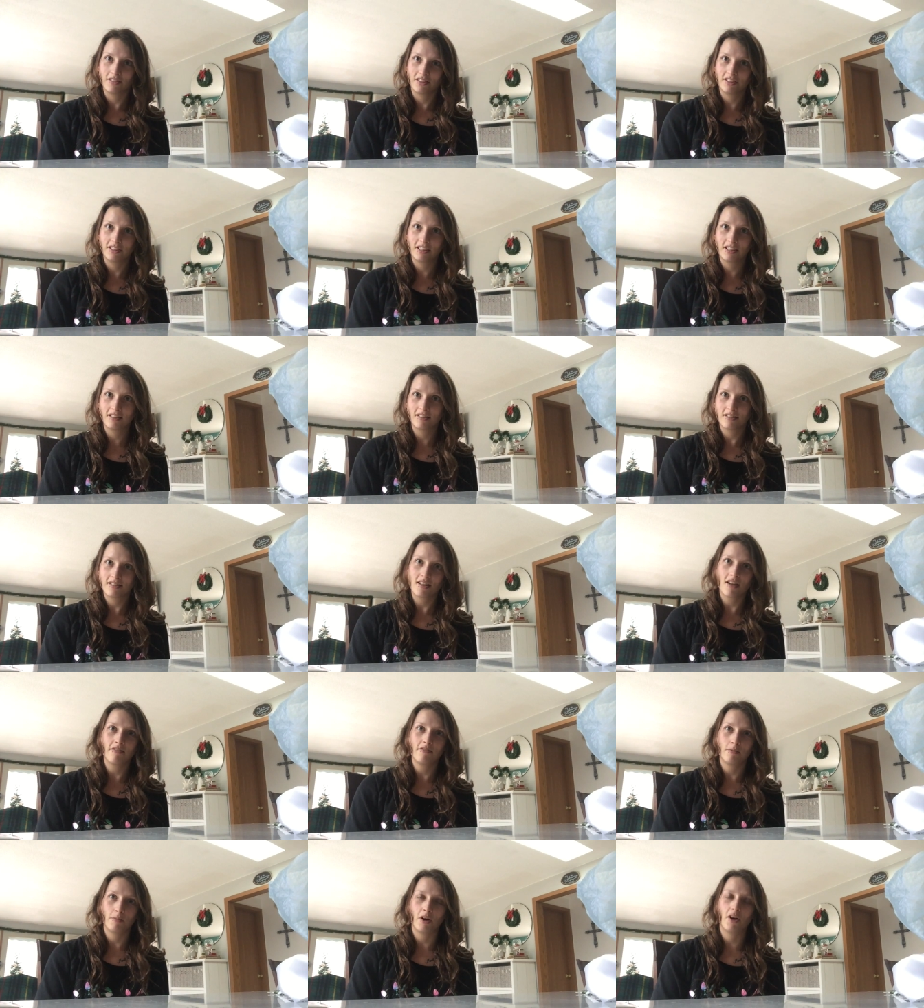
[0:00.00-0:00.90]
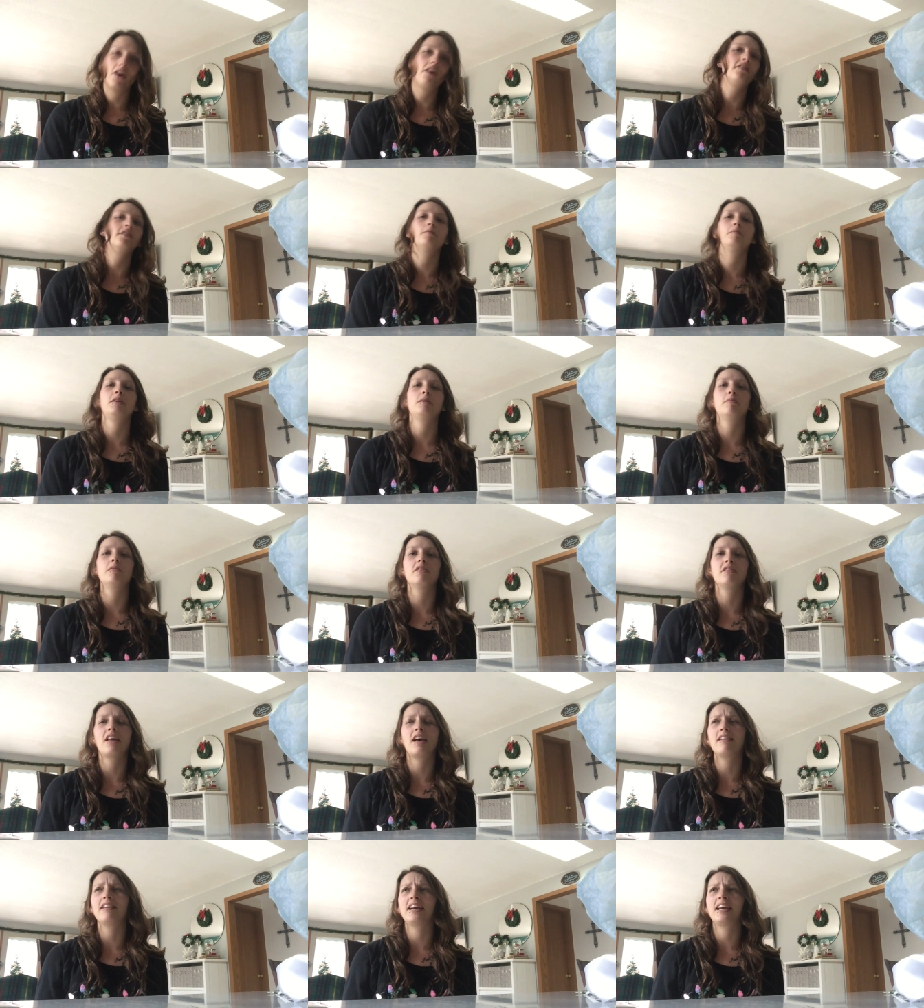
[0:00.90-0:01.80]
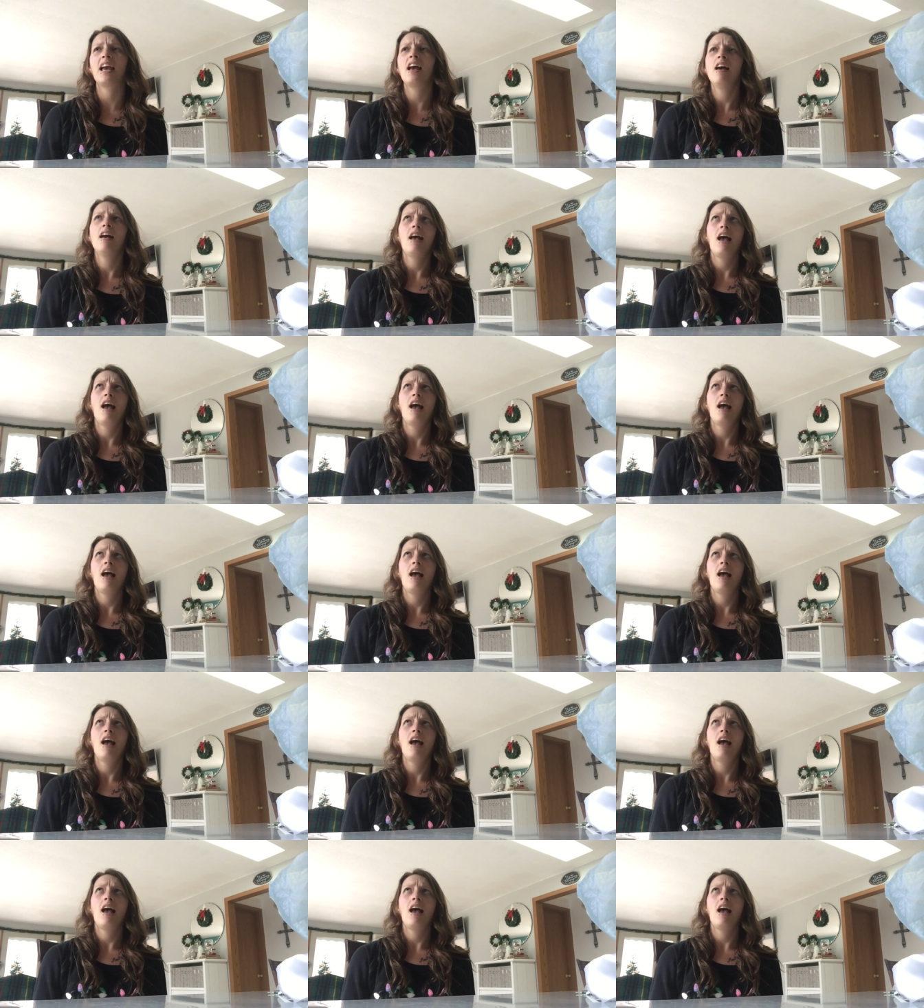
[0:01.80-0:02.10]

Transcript: learning stuff about other people that like,